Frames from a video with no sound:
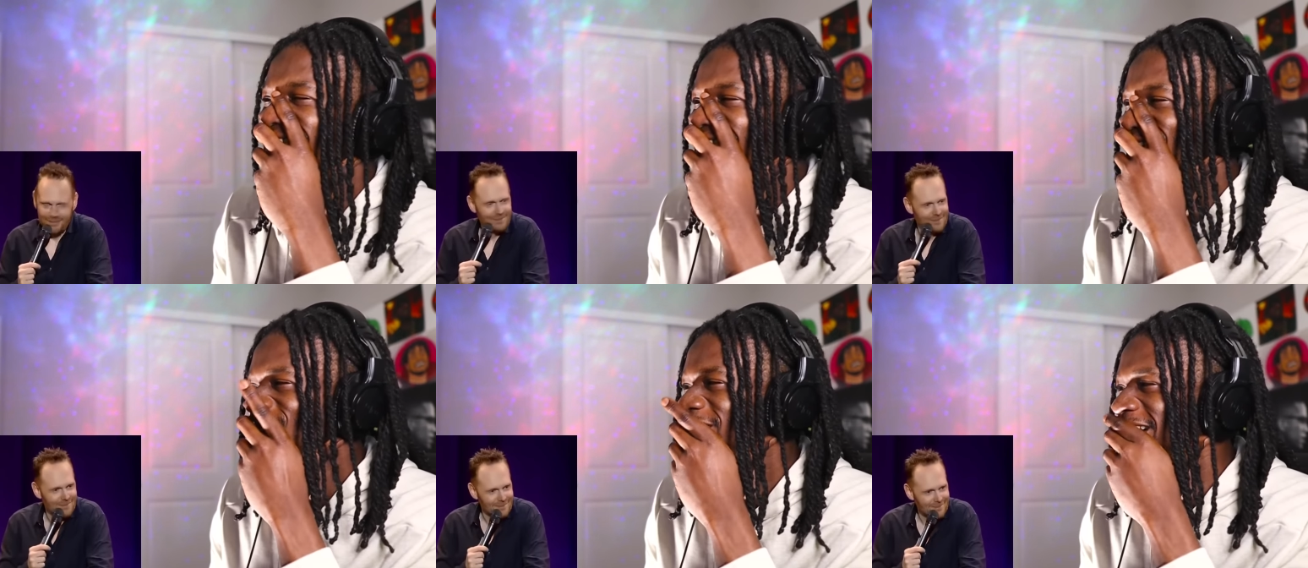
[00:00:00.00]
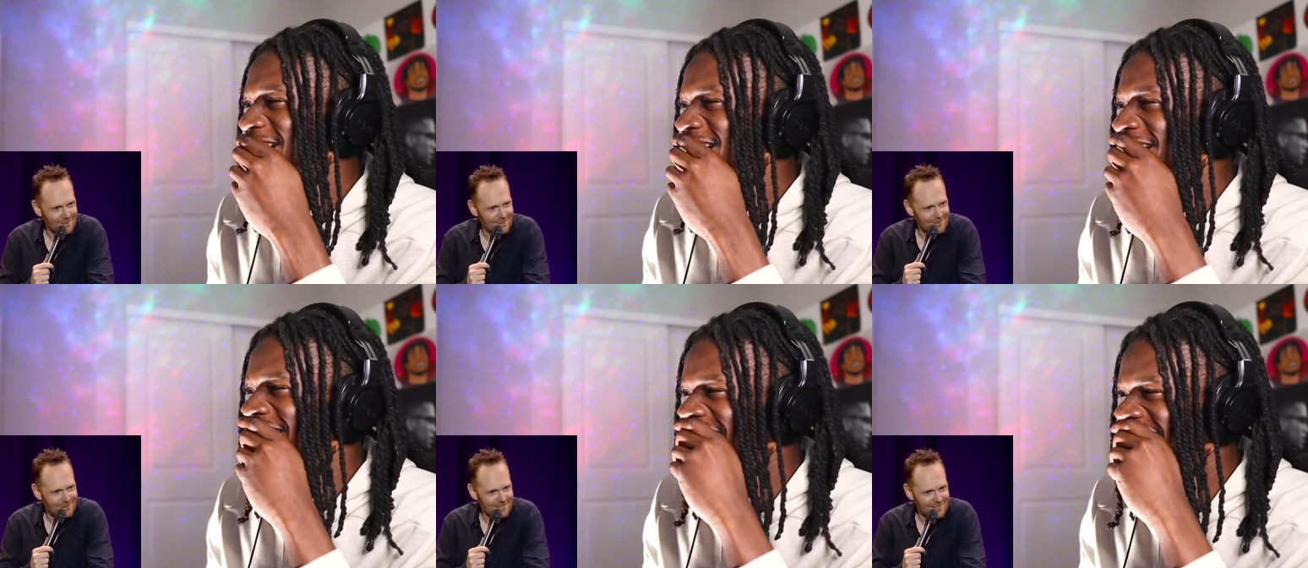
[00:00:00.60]
Speaker 1: Oh my God.
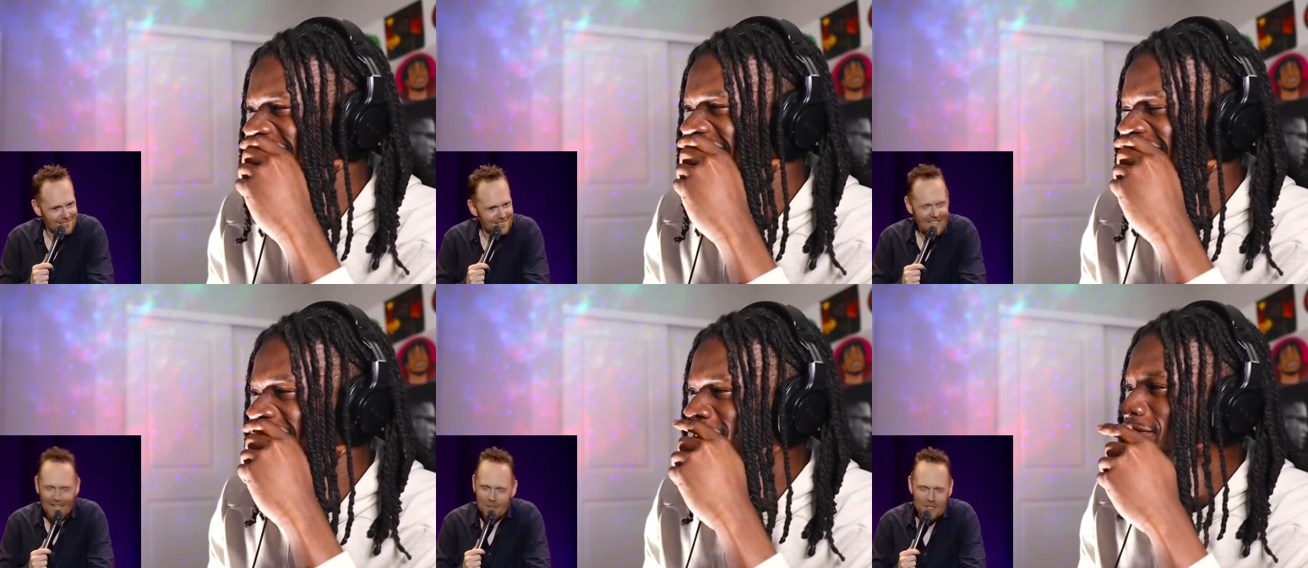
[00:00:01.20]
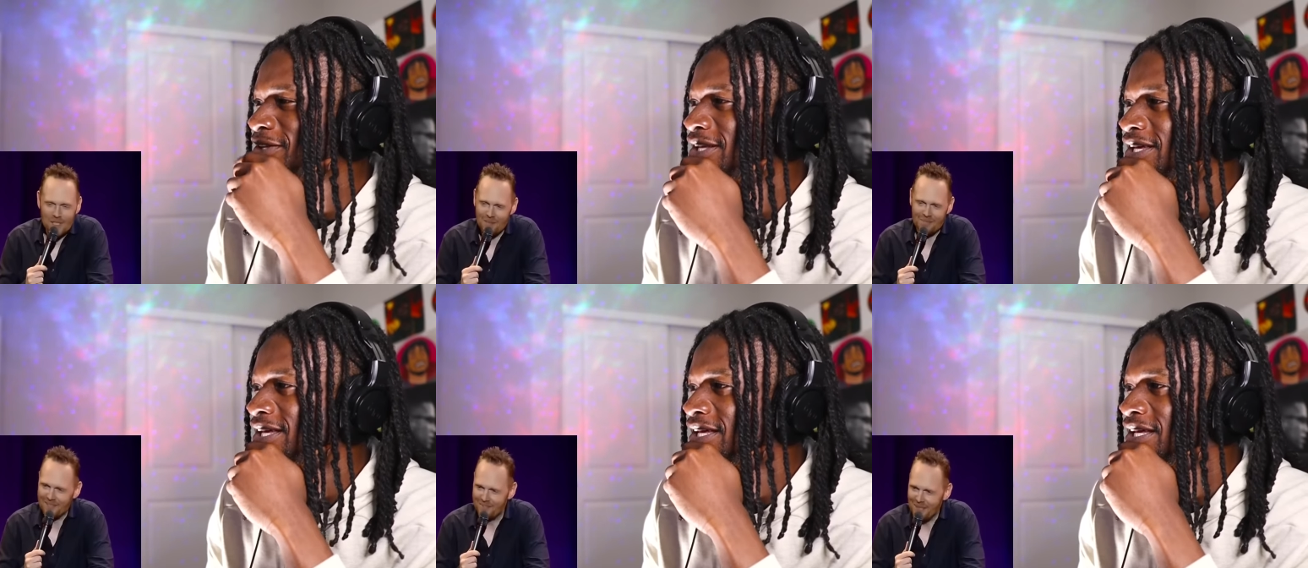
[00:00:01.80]
Speaker 2: It's got to be
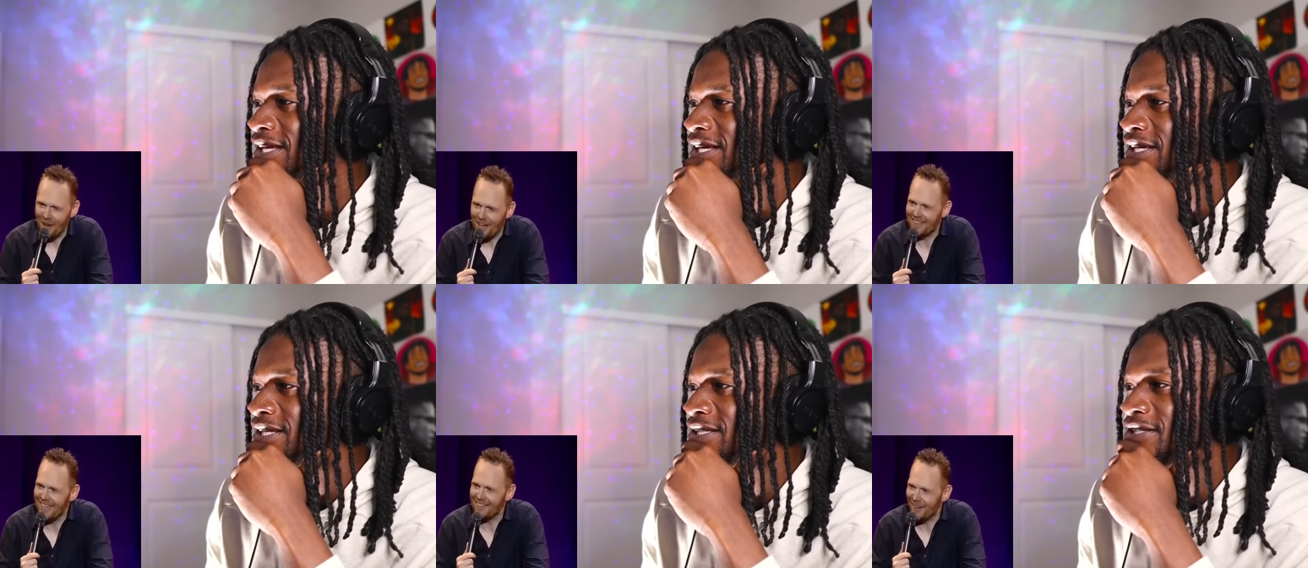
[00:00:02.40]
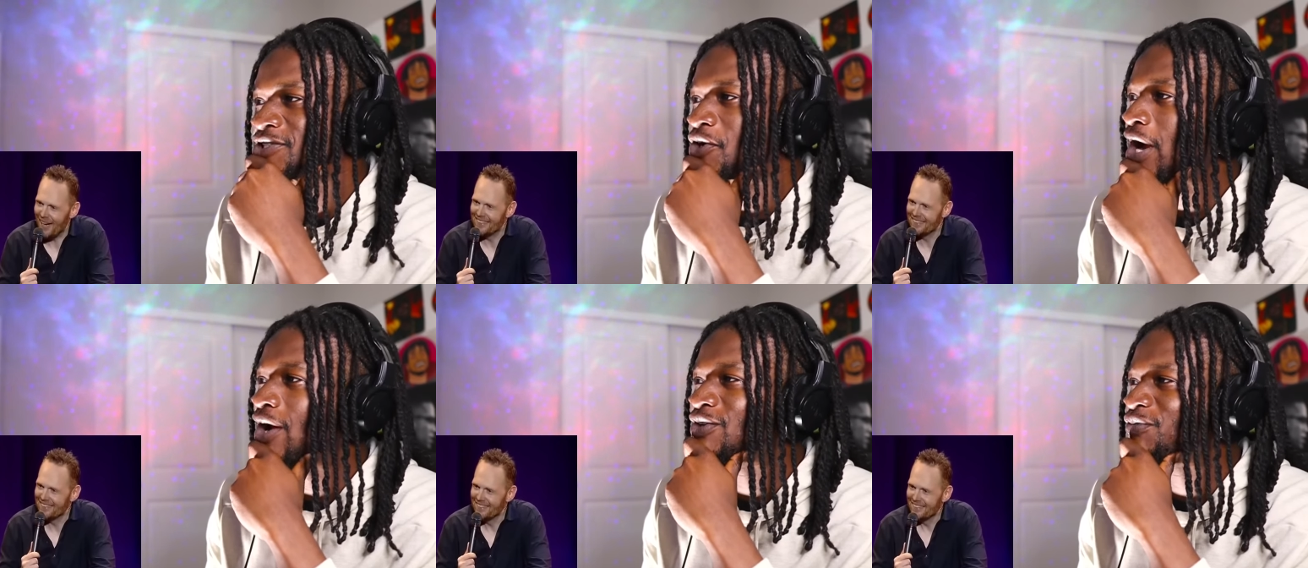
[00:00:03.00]
something beyond that, this right? This
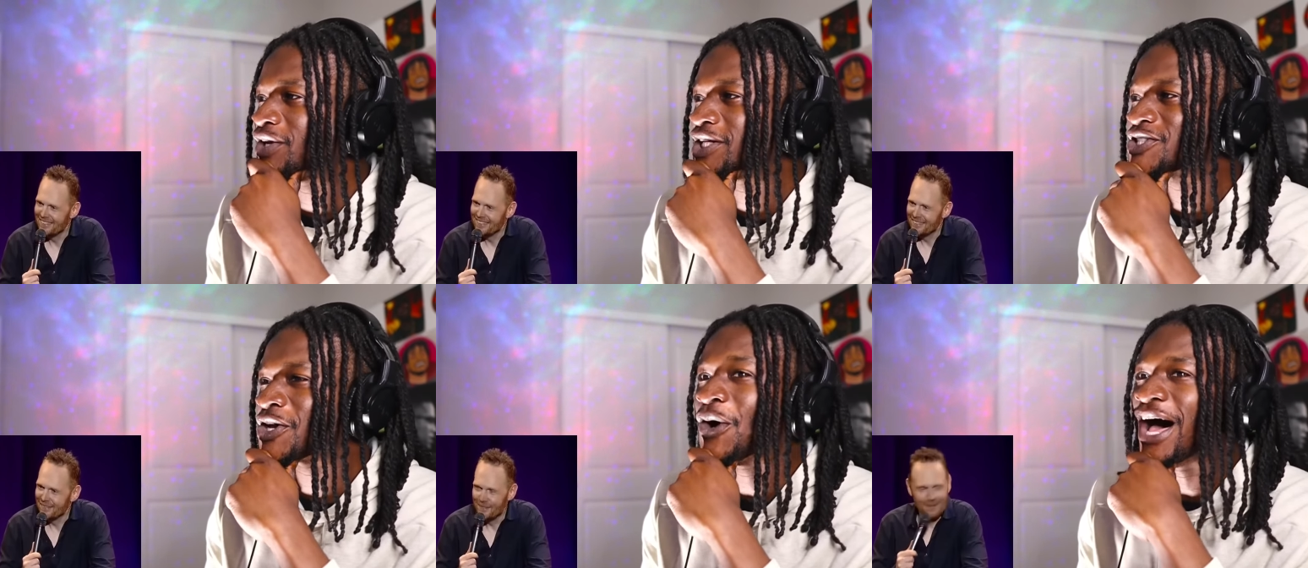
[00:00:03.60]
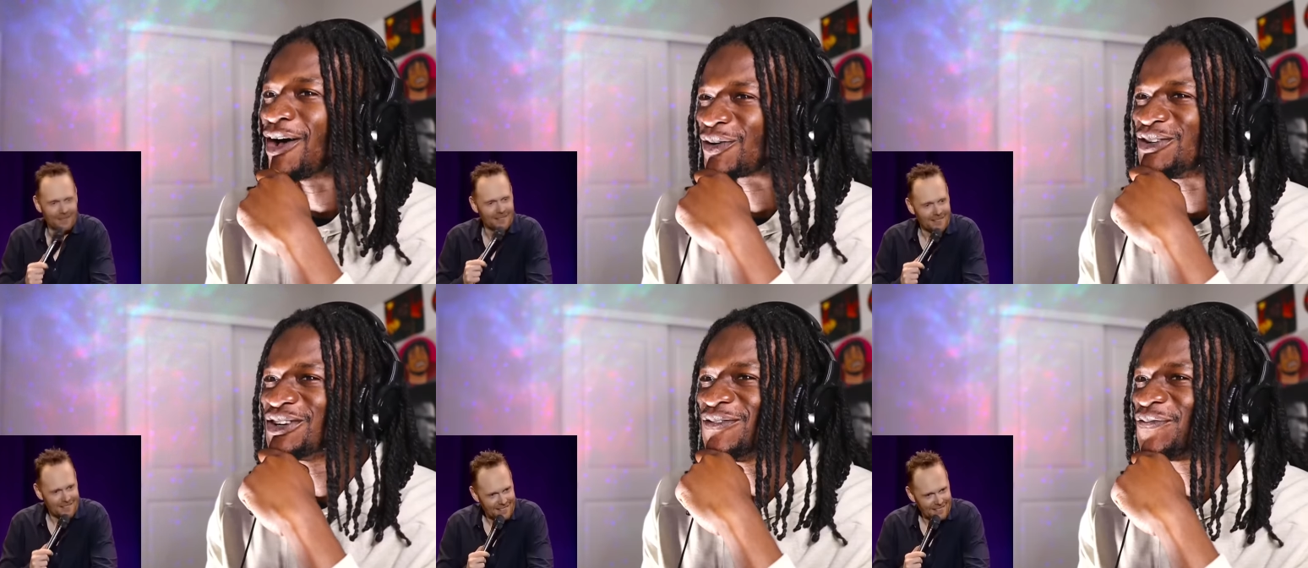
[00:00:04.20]
crowd
Speaker 1: is feeling so awkward.
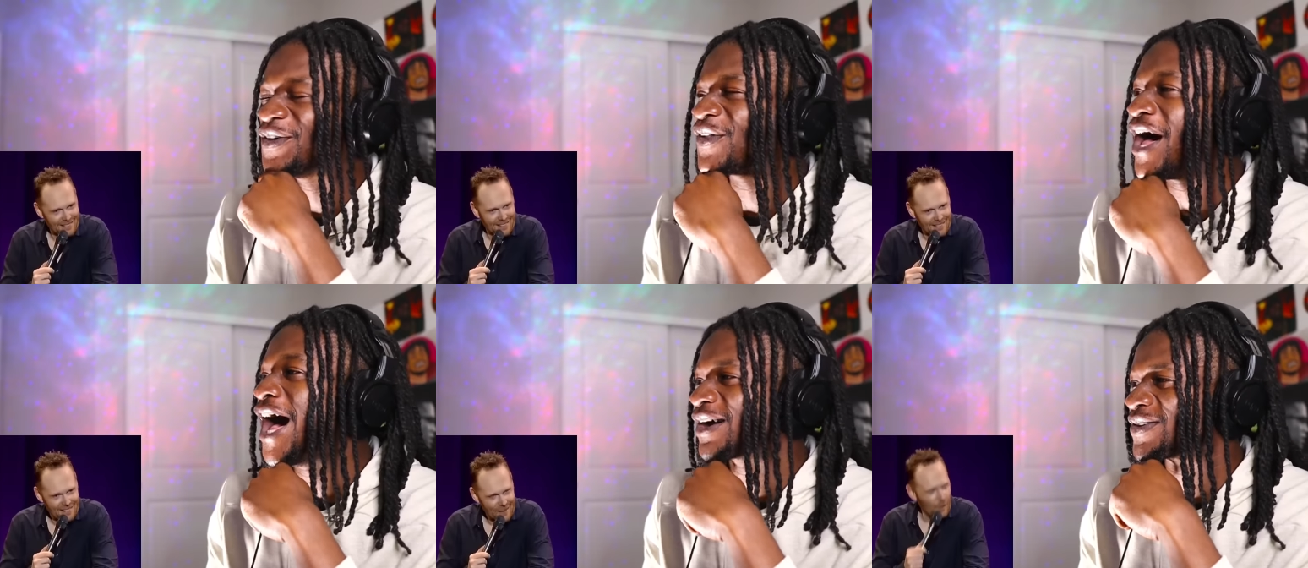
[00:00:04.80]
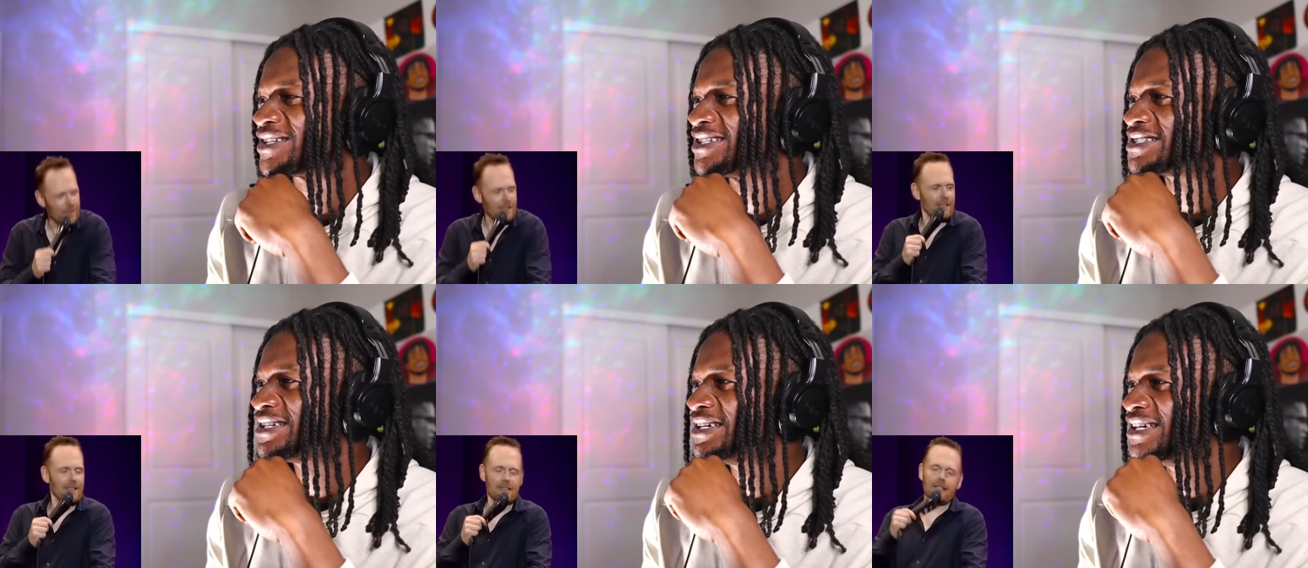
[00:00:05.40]
You can feel the awkwardness. You know I
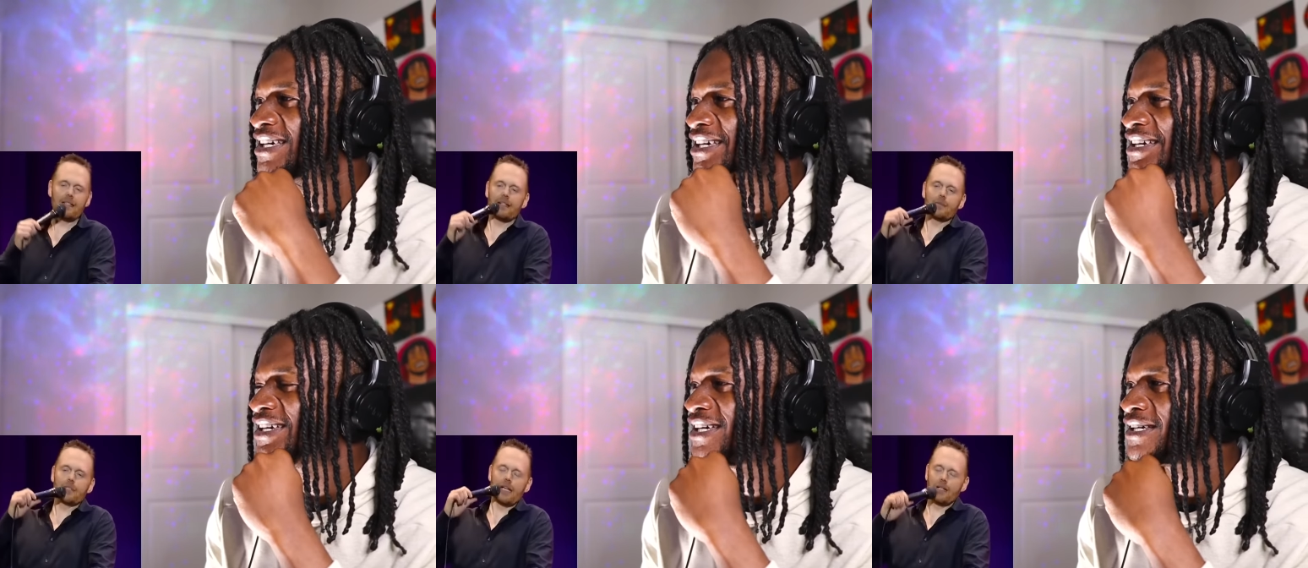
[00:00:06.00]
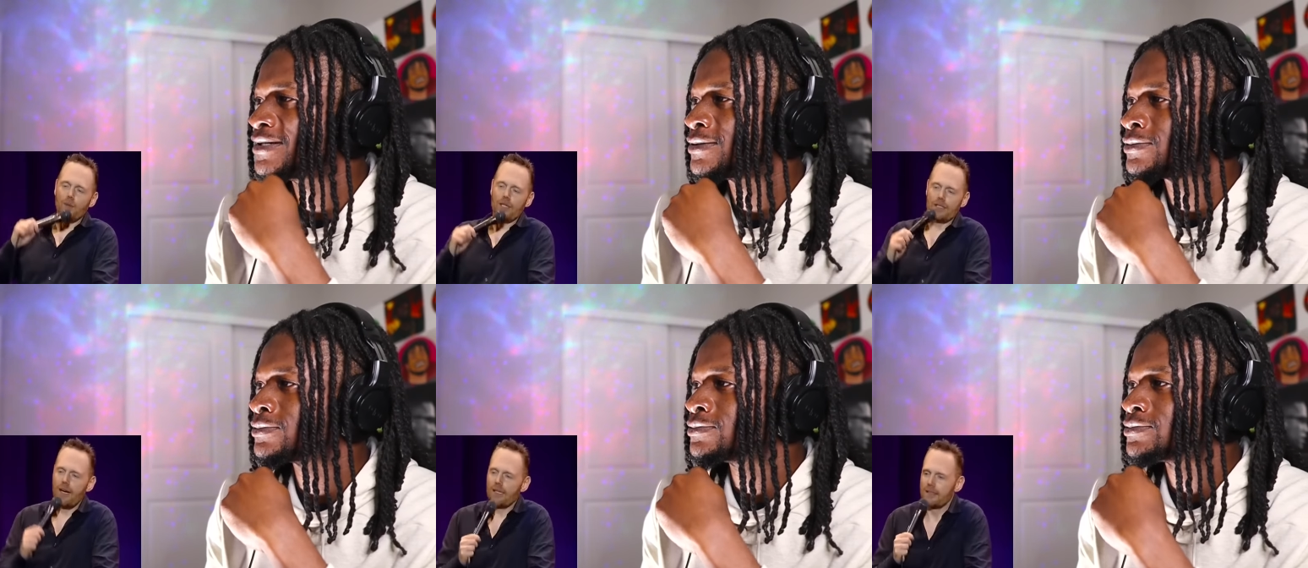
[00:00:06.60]
Speaker 2: think it is? I think it comes down to the way
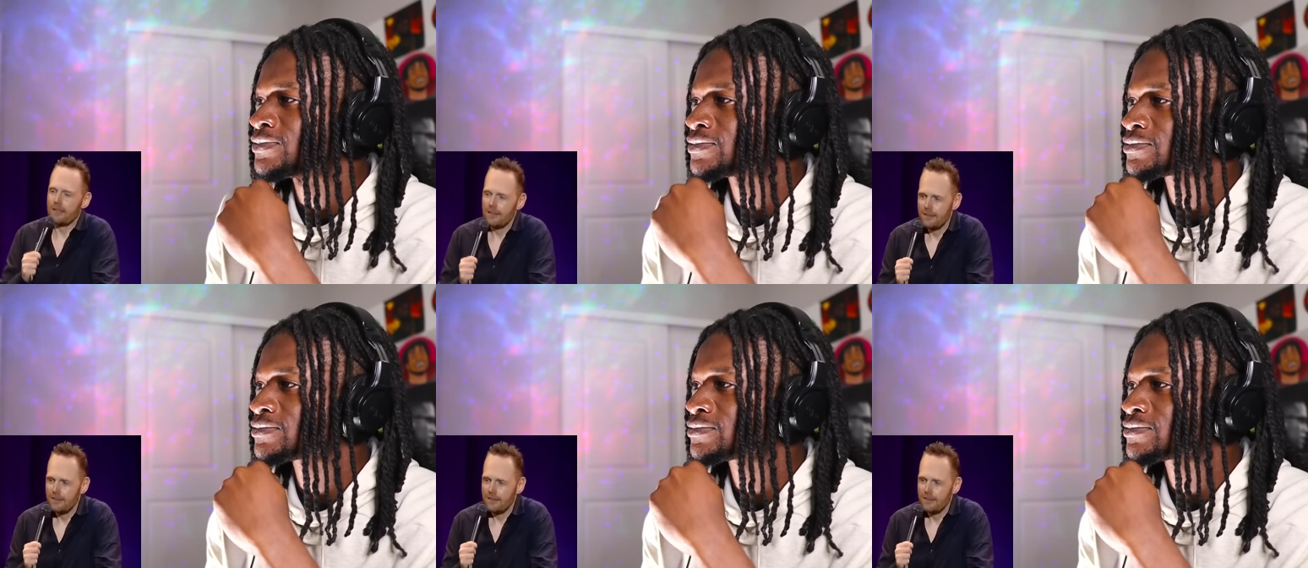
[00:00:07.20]
he talks,